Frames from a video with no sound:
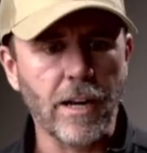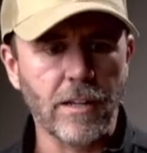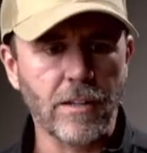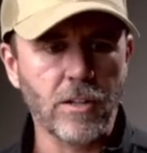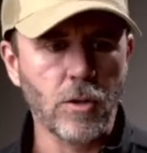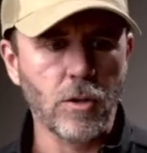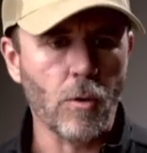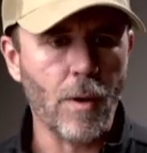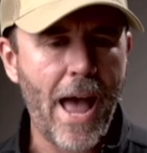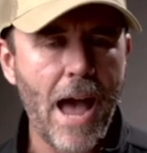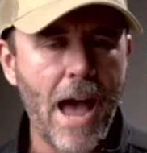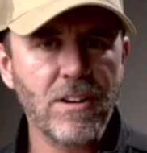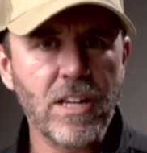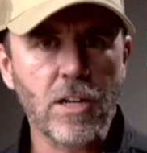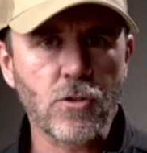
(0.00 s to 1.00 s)
And that you
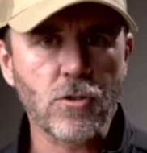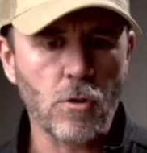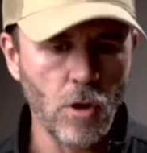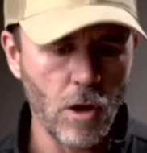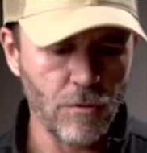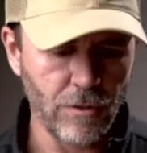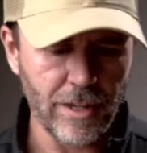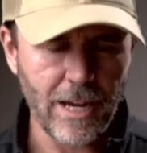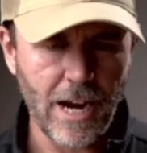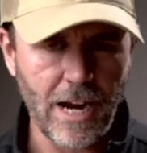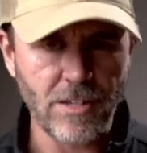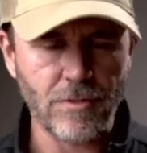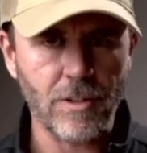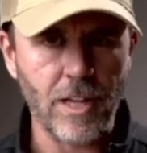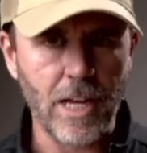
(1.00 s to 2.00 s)
have any control over the
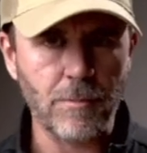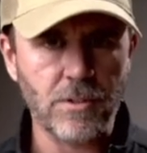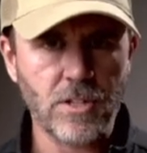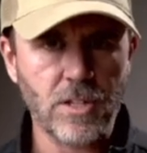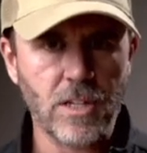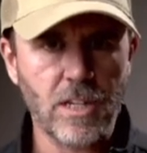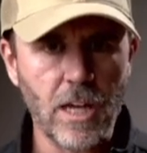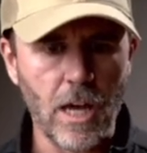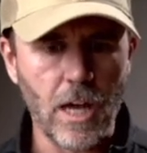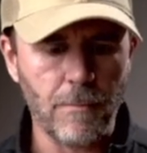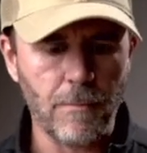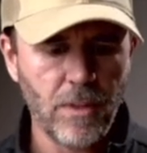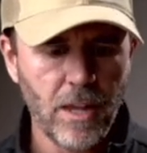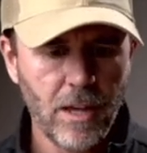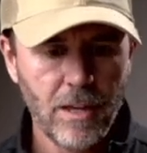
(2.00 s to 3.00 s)
kinds of claims that you
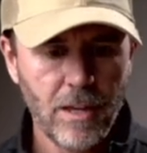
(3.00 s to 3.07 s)
get,